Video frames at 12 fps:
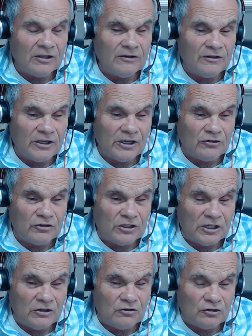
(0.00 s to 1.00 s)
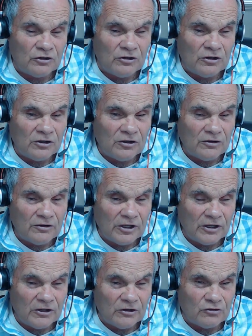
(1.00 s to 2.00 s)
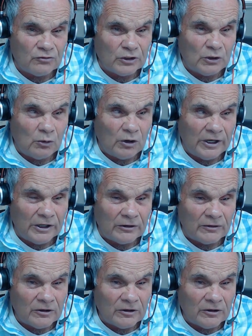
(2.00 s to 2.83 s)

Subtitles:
the education that is required.